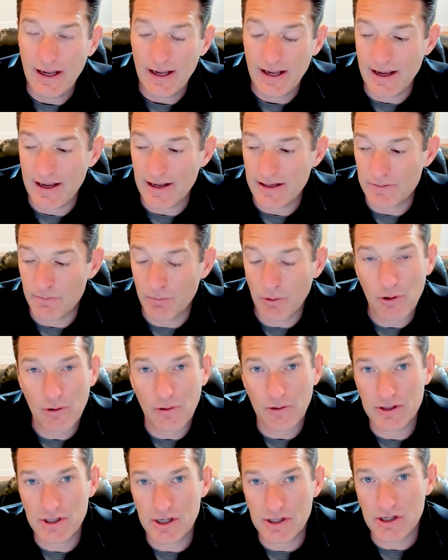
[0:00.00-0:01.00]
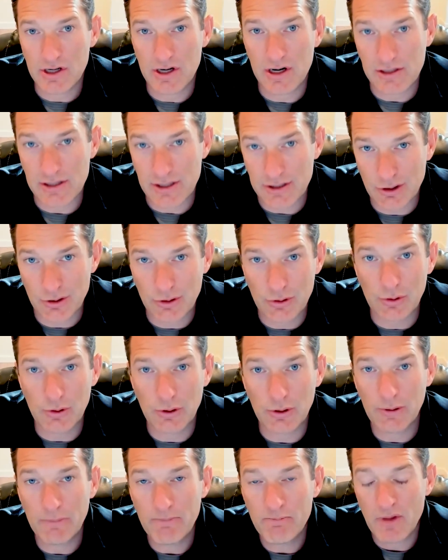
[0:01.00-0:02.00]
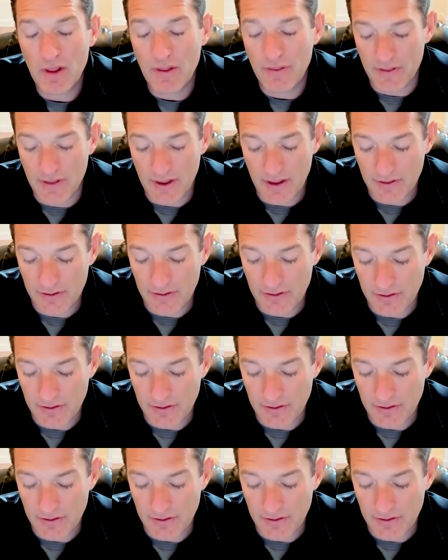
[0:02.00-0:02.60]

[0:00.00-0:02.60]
is Brokerage Engine is a tool that